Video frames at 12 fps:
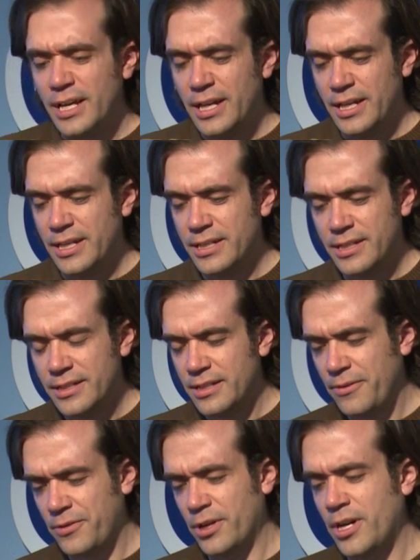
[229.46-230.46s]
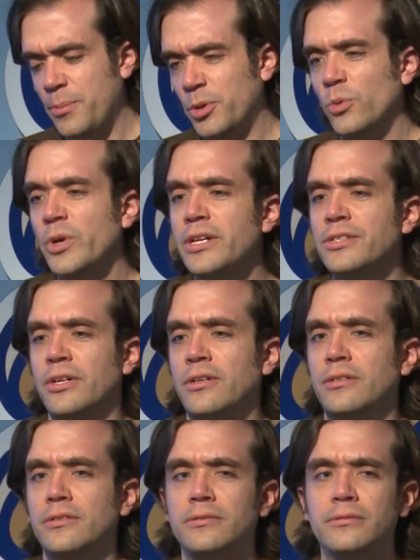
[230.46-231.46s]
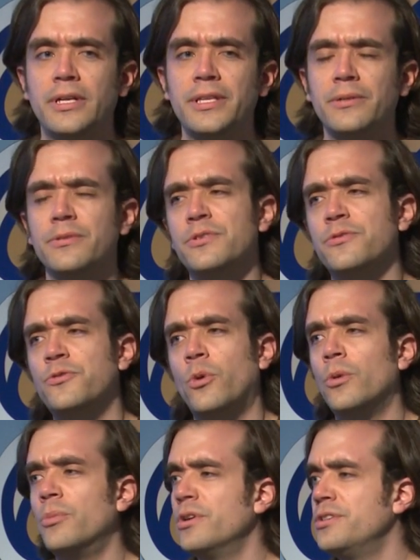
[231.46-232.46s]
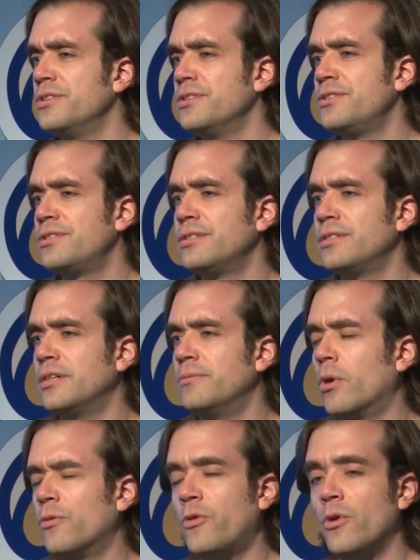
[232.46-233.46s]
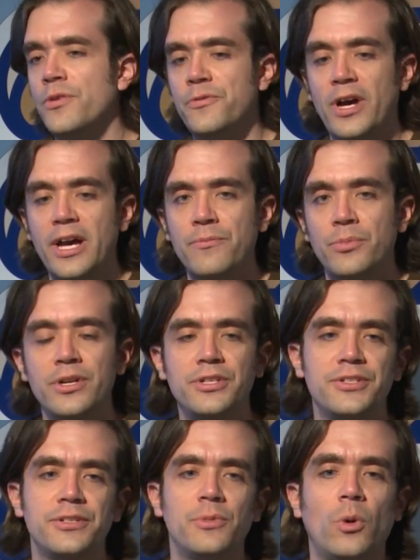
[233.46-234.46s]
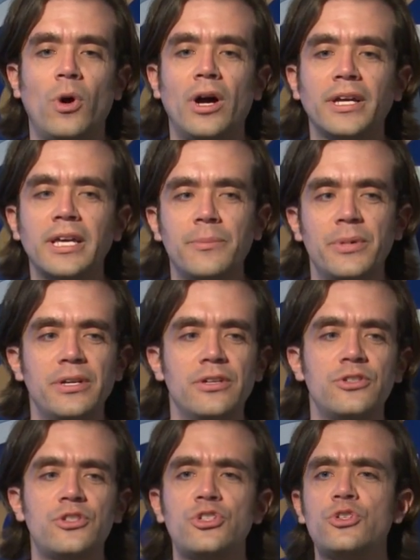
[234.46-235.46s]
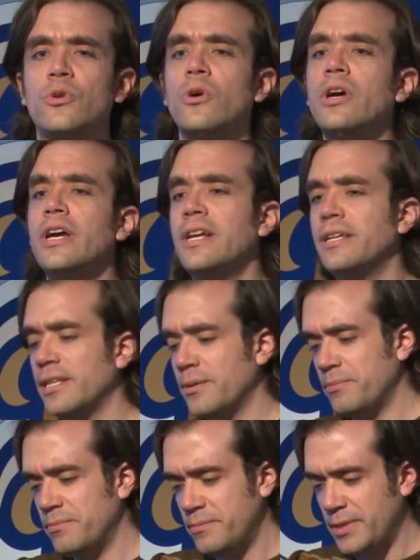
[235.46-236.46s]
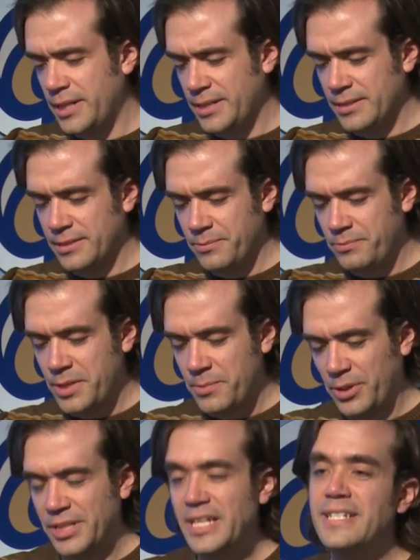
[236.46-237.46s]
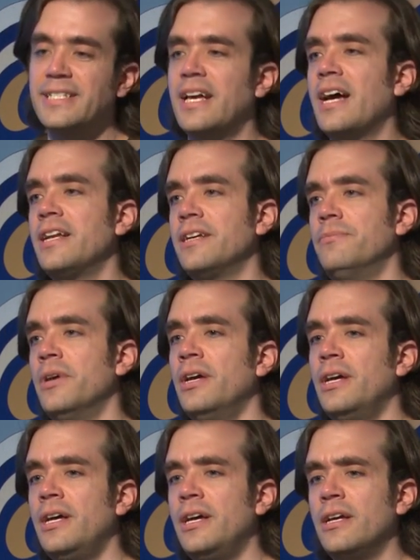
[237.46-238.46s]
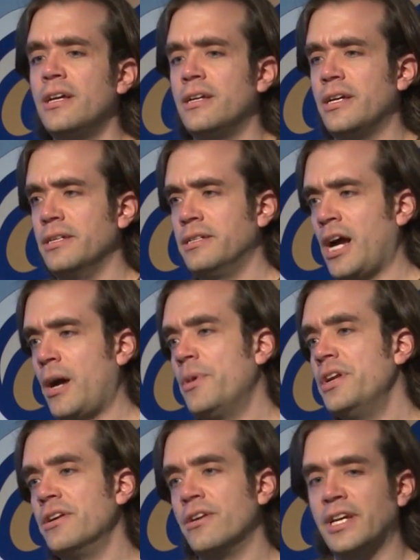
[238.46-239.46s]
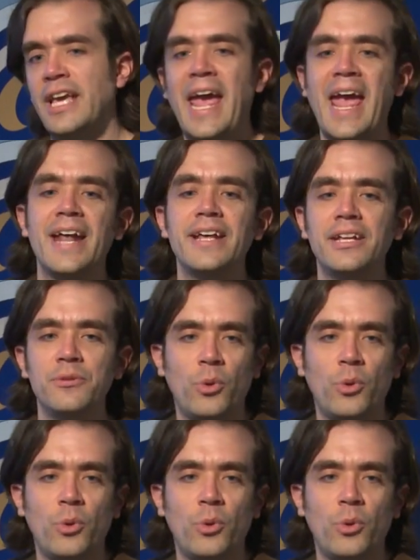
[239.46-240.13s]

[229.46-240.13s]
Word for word: uh, after a couple of weeks, all I think it was the four bridges of our four of the five bridges in Milwaukee had been destroyed, and they, uh, the people on the east side had, had commandeered a cannon and